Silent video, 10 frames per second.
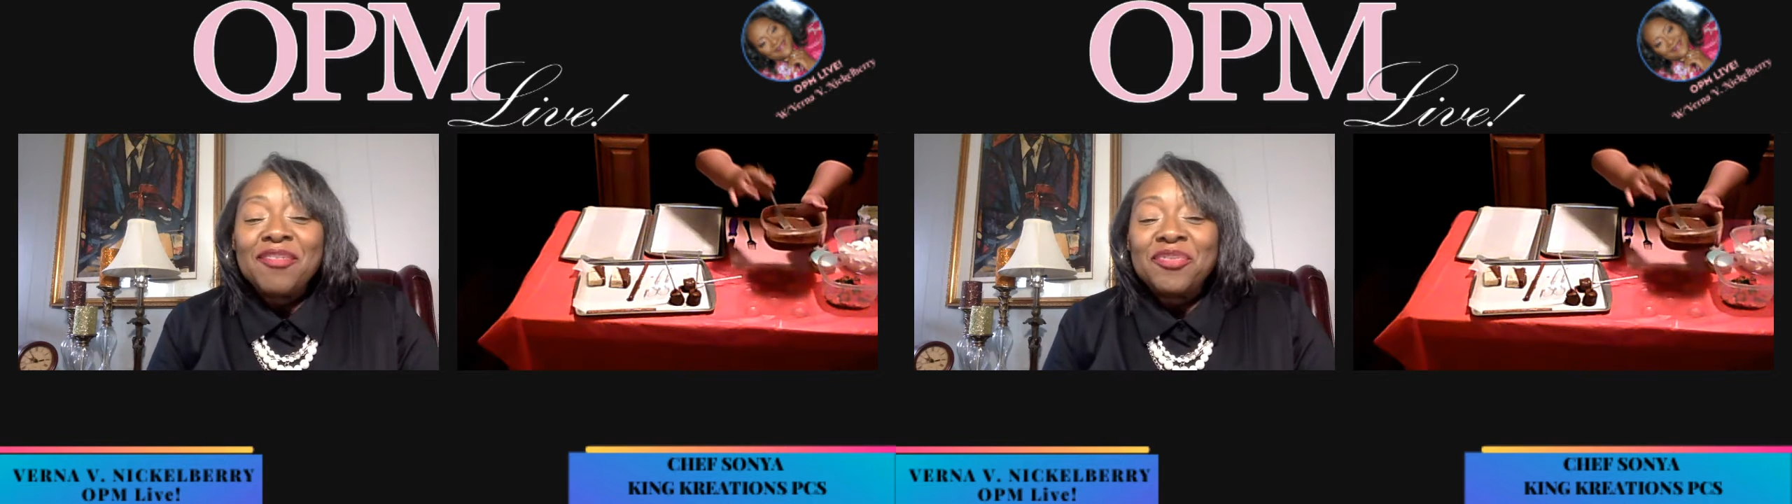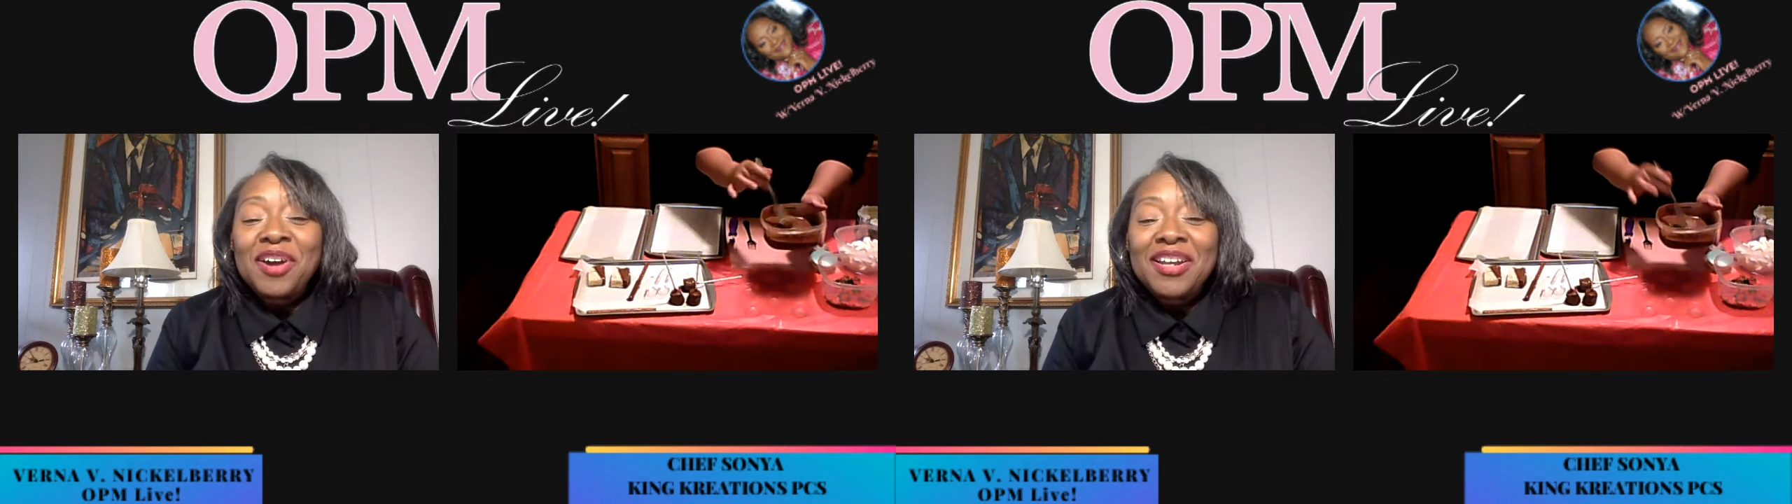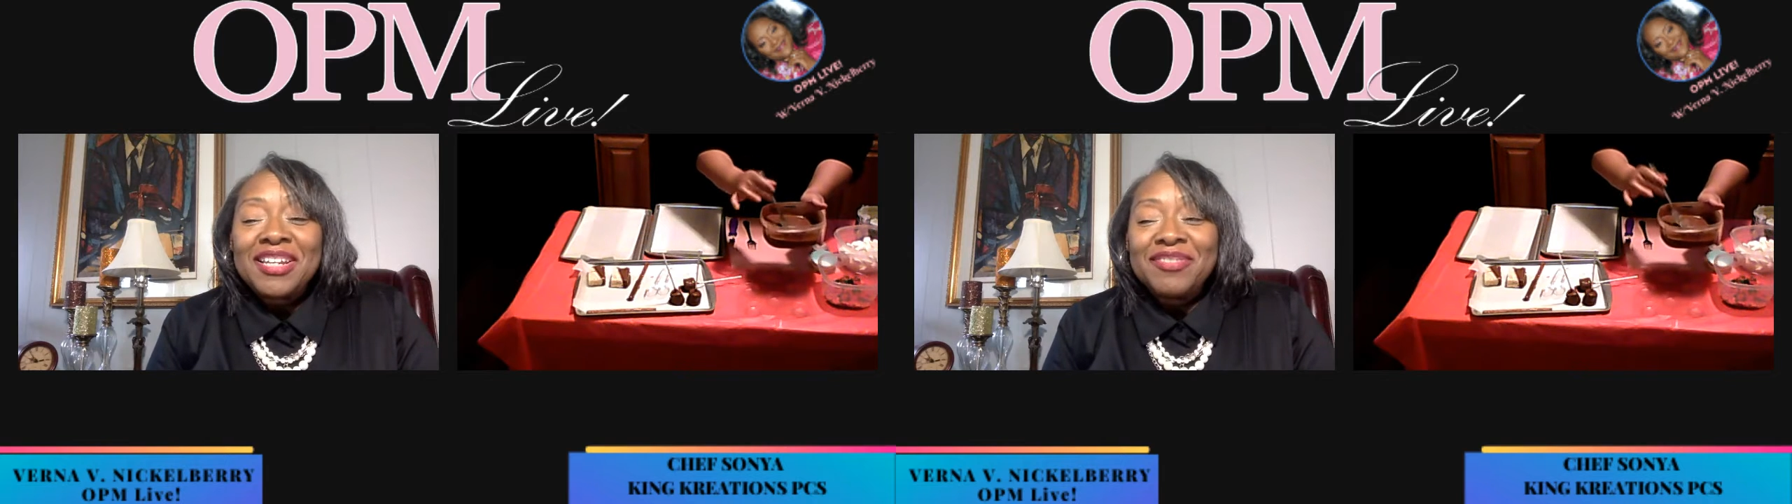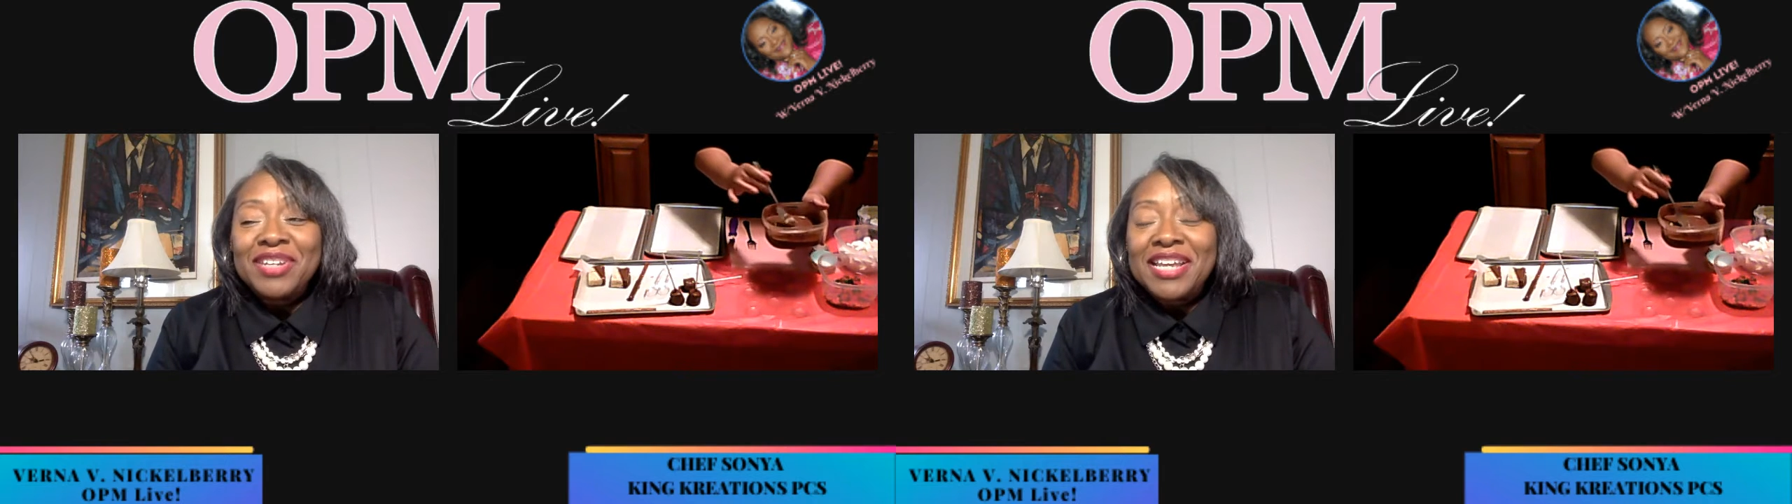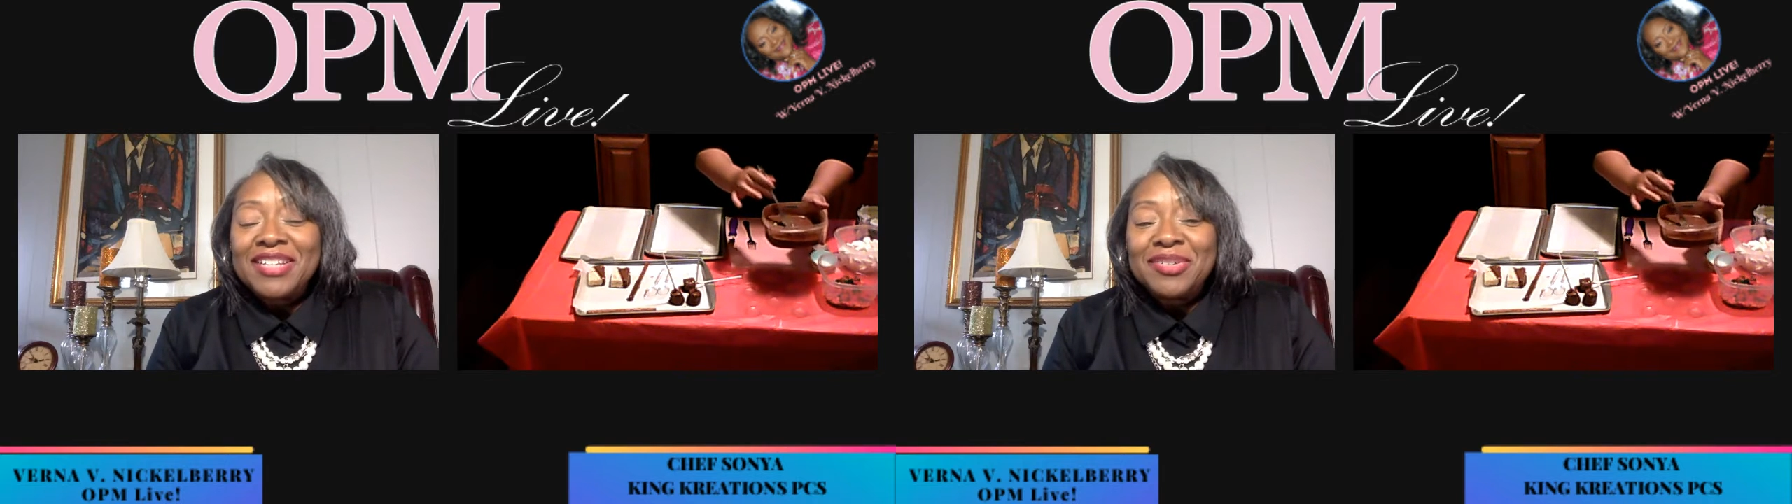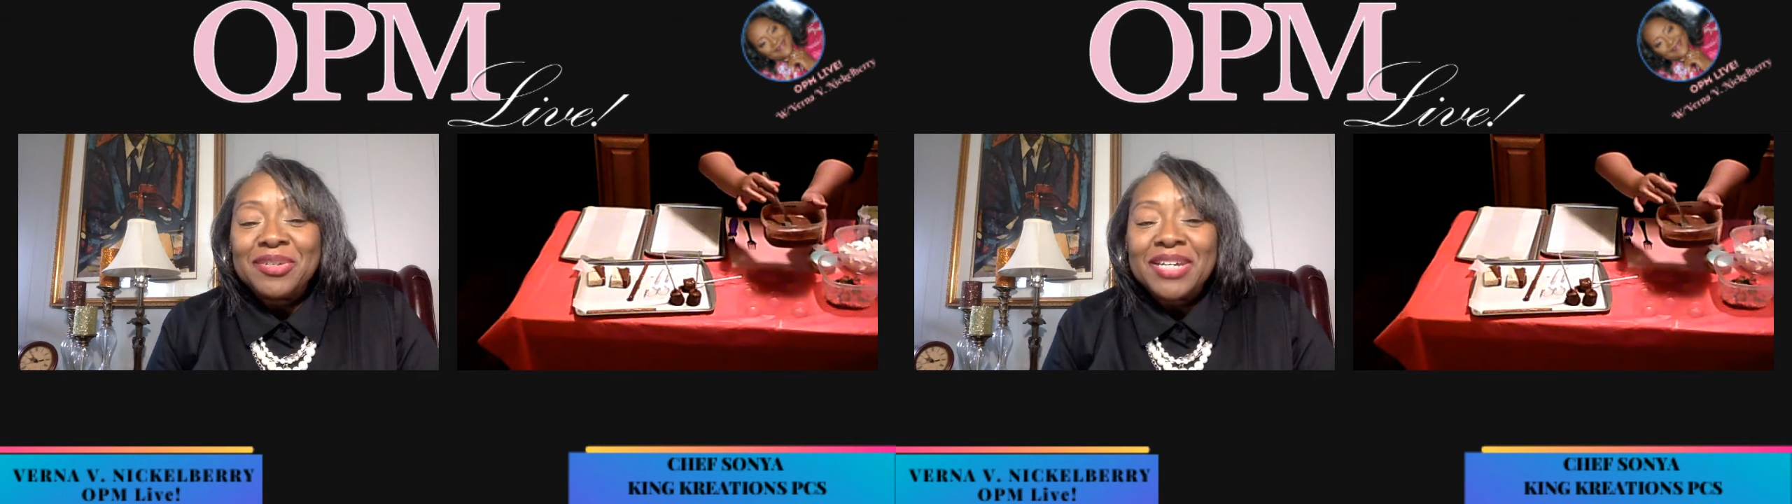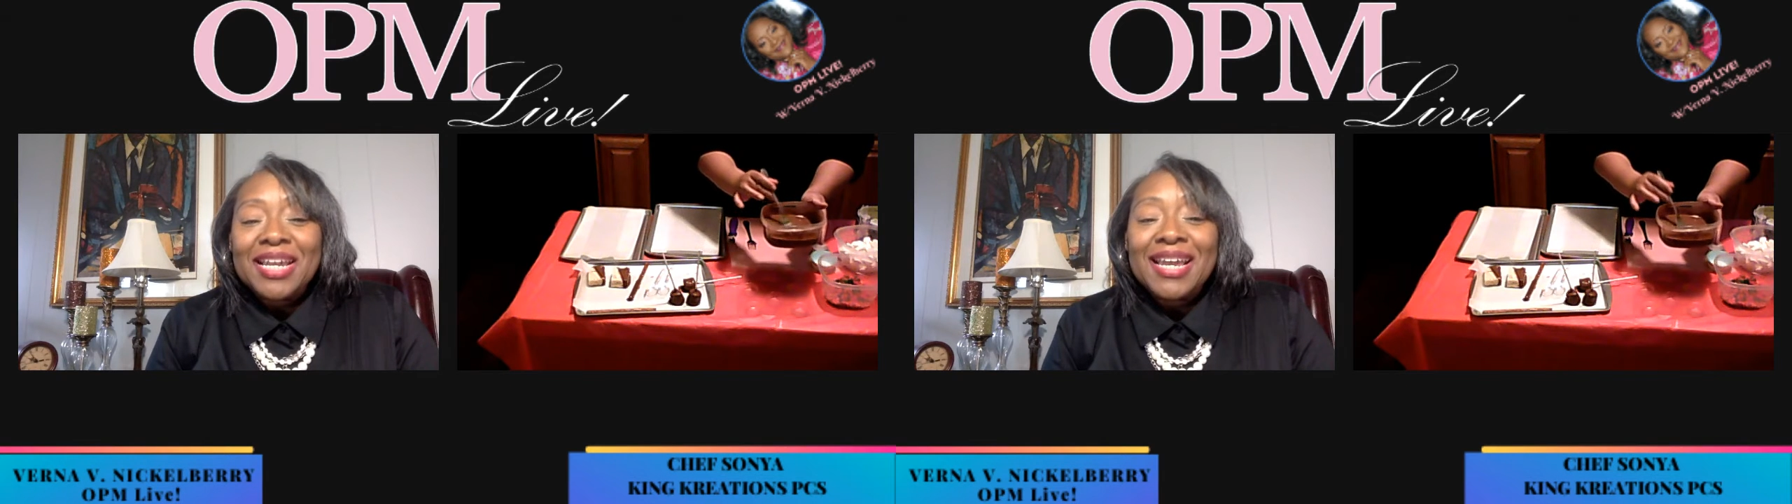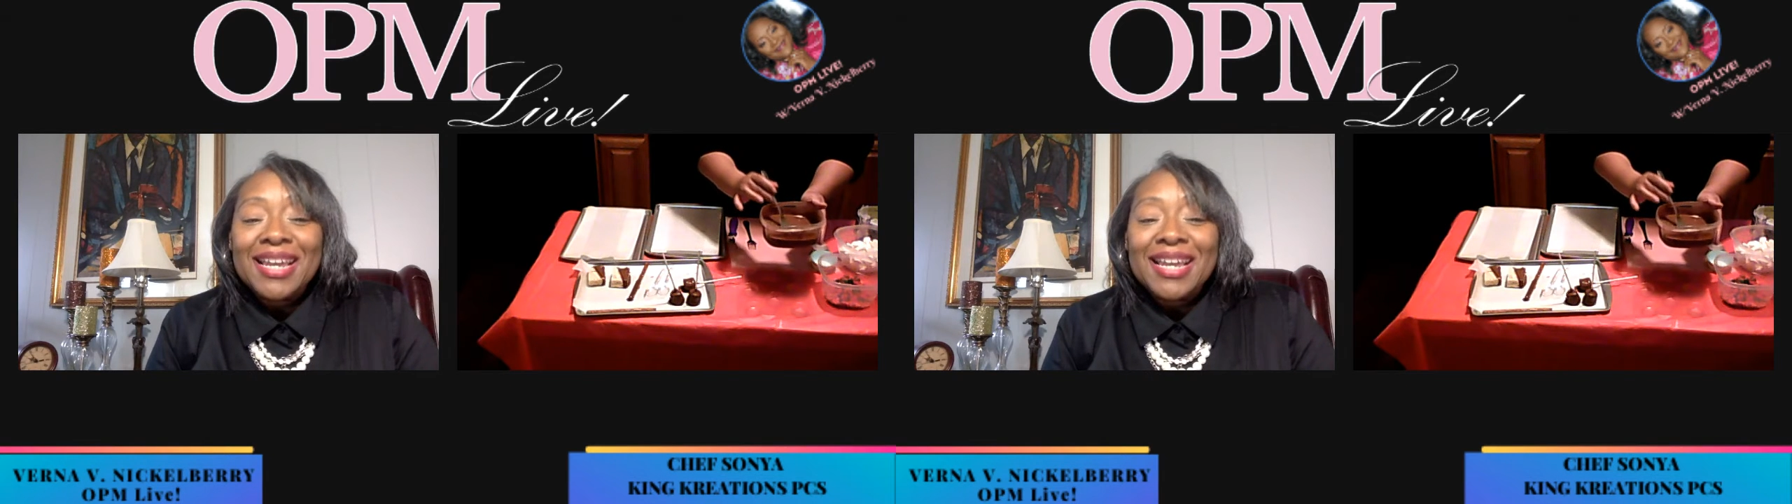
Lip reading: going that trip.